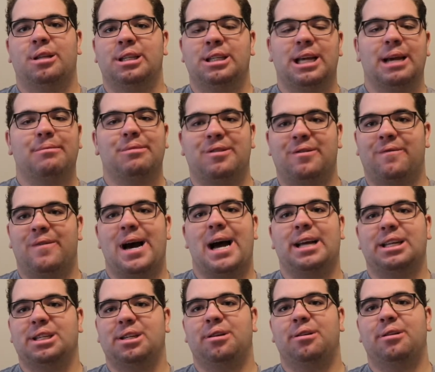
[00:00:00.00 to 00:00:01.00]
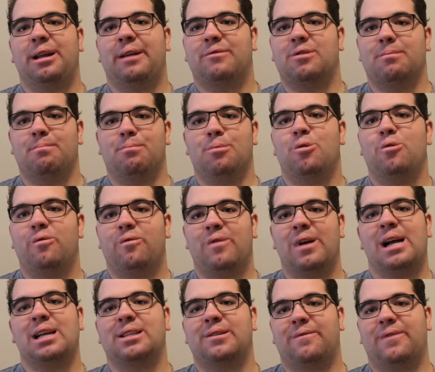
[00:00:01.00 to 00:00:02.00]
This game is faster. You have to move
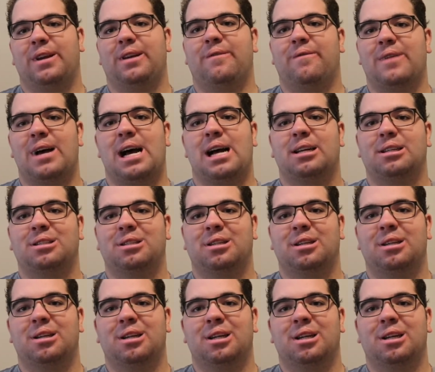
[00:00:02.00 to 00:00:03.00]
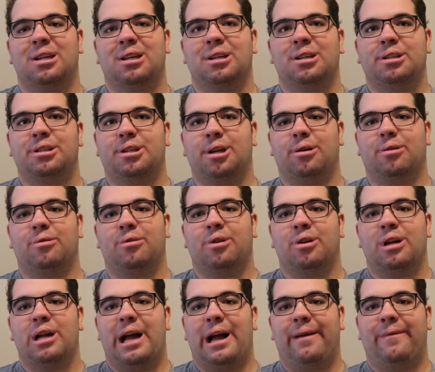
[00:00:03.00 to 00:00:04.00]
fast, think fast. So
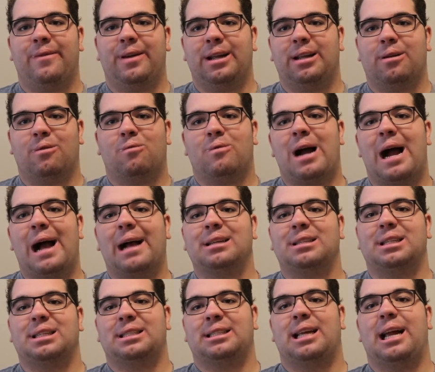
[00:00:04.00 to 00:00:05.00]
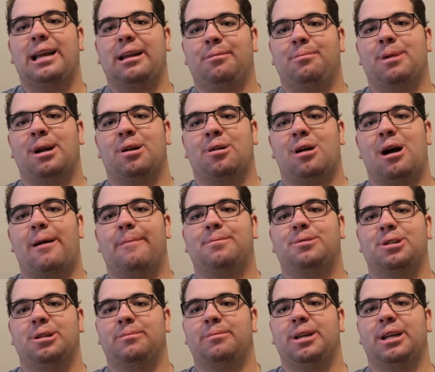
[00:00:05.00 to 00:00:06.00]
I feel like the Rat is a slightly better
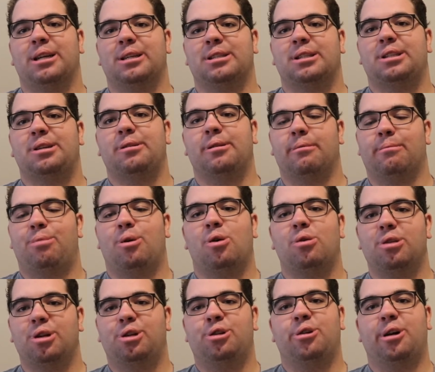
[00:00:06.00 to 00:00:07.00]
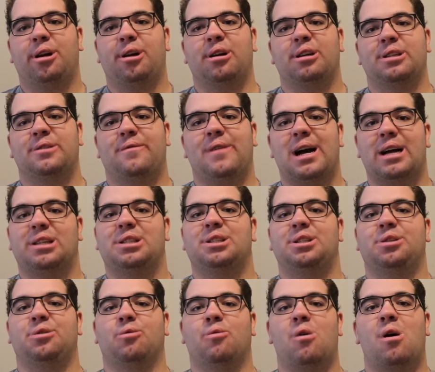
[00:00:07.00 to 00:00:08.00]
option because you can pull the trigger as fast
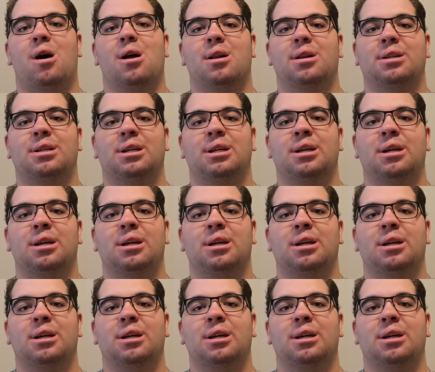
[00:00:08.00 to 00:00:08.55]
as you want.